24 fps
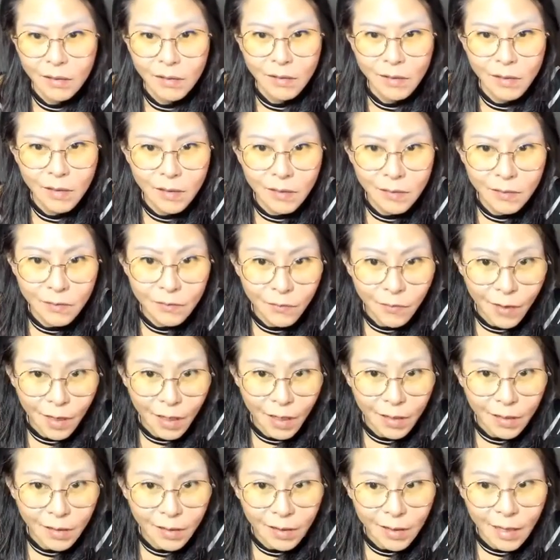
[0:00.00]
This
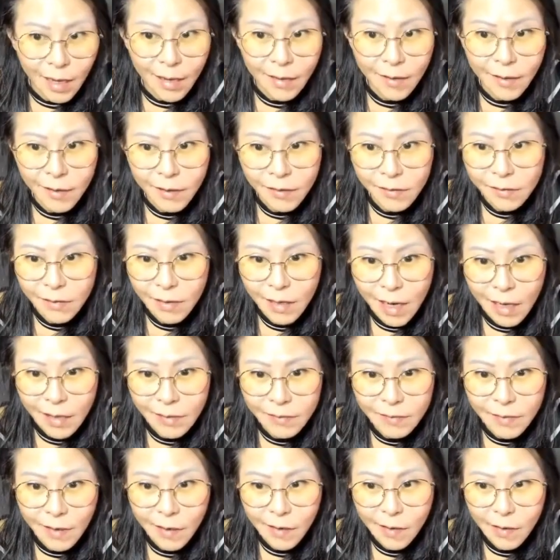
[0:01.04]
one, 10 years luck
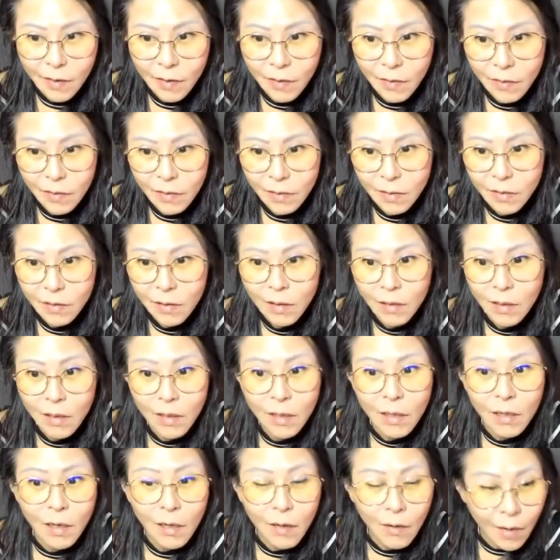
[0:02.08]
cycle,
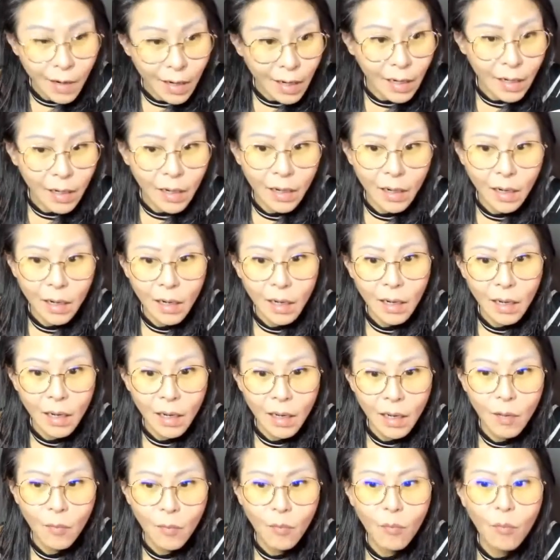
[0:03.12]
right?
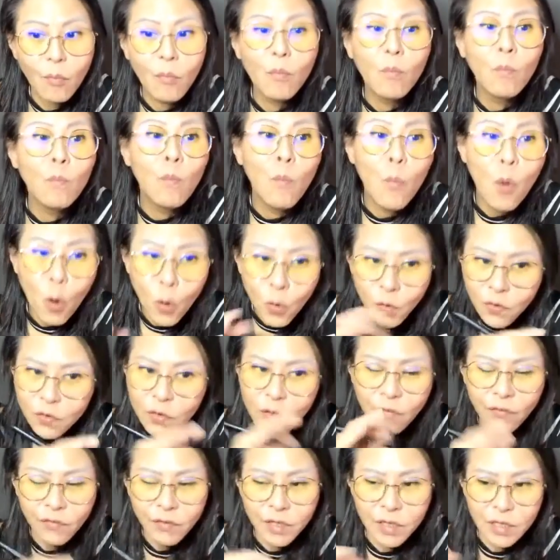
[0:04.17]
Most
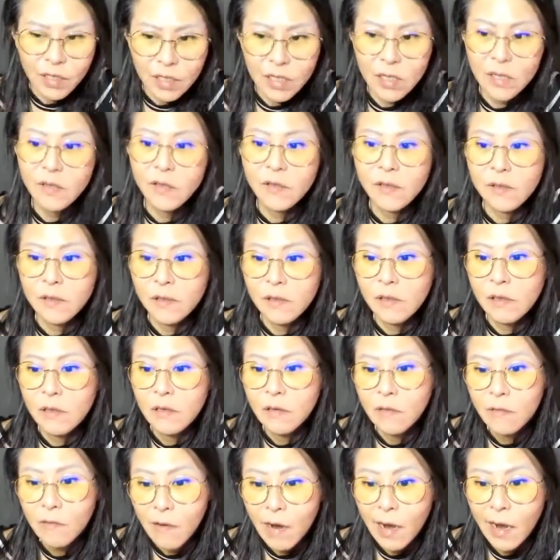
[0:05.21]
of the years,
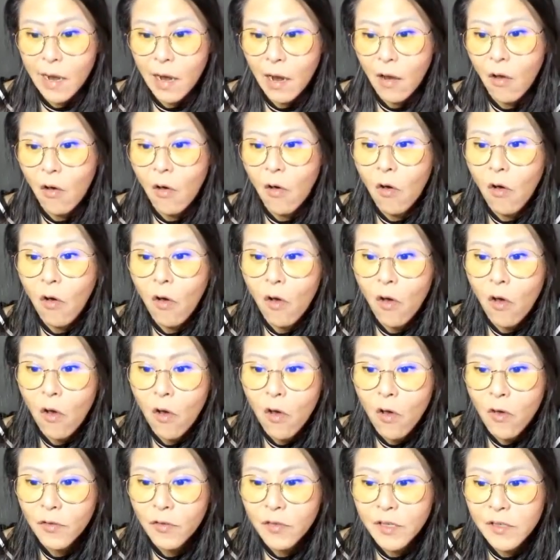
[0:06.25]
right?
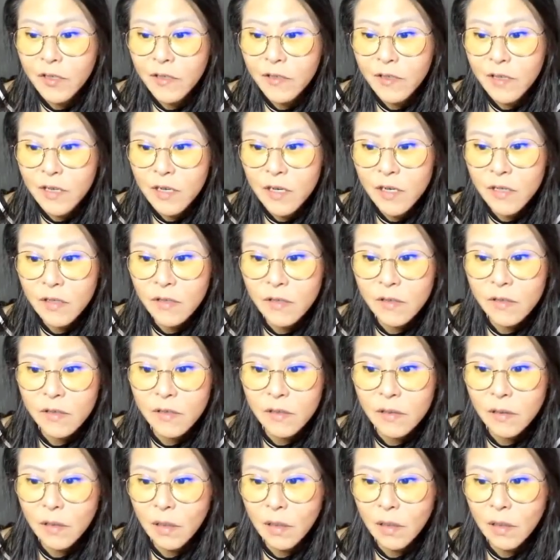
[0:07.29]
All these years,